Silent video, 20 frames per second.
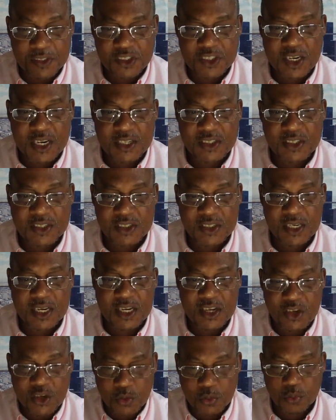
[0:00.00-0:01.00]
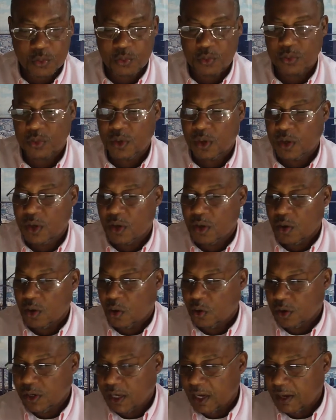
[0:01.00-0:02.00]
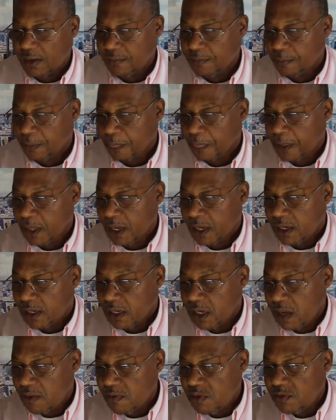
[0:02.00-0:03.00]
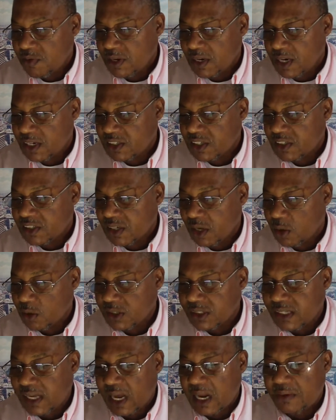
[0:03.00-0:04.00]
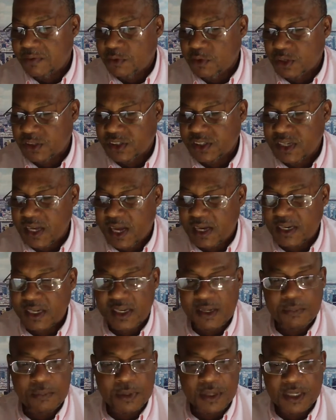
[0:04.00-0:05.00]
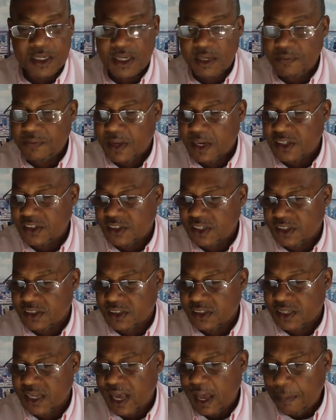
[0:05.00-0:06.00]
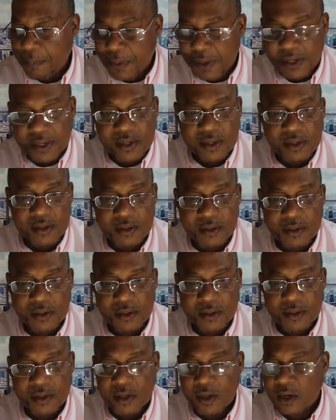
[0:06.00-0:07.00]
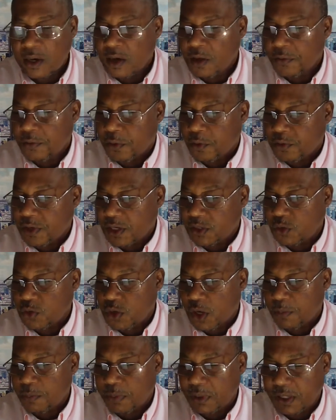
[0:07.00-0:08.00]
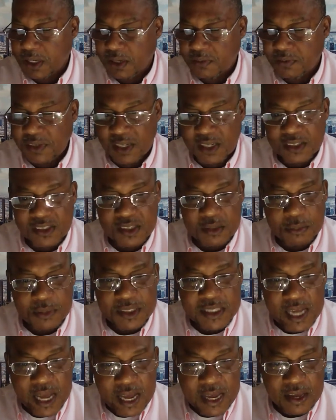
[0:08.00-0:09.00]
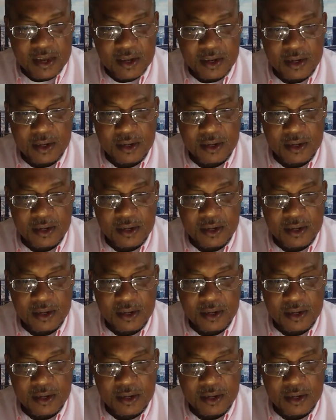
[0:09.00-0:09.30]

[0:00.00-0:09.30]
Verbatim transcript: changes in you. Okay? Even religions outside of Christianity believe that Jesus happened, though they do not believe he is the Messiah.